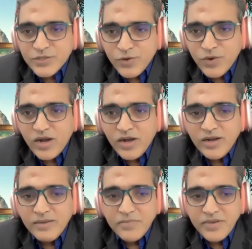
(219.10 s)

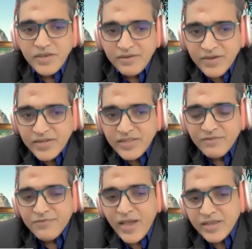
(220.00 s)
So given
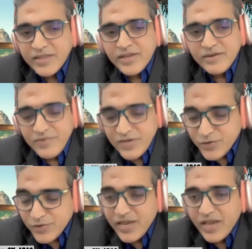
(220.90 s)
the fact that we
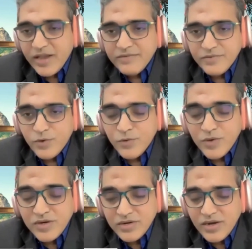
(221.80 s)
today have
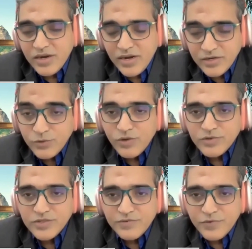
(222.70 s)
over
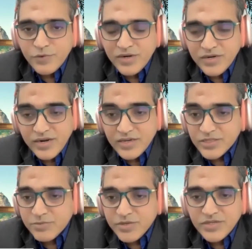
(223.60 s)
2,400
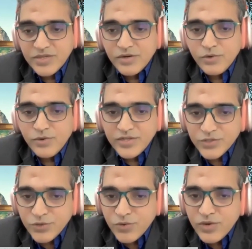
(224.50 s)
customers, including
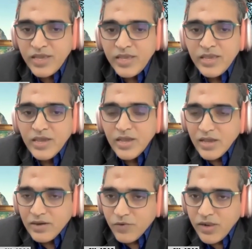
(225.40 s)
Sony,
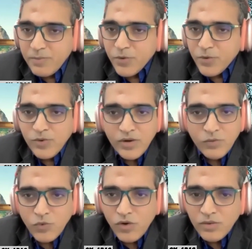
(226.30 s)
Whirlpool,
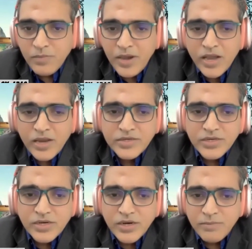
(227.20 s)
Walmart,
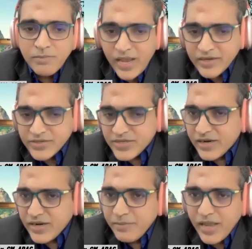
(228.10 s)

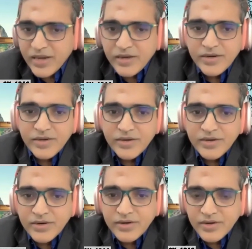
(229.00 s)
Stanley Black &
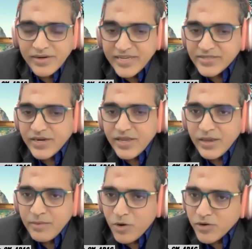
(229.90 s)
Decker,
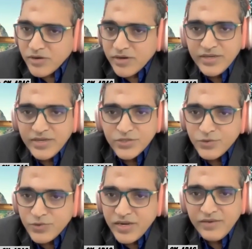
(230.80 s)
Nestle, Mondelez,
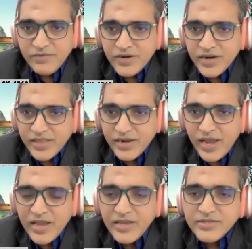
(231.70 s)
Unilever, and the
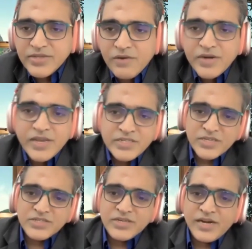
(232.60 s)
likes, our
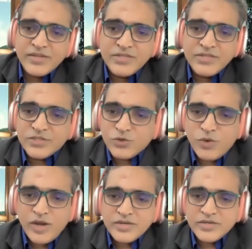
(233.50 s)
Asia strategy is
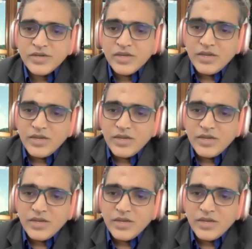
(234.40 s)
quite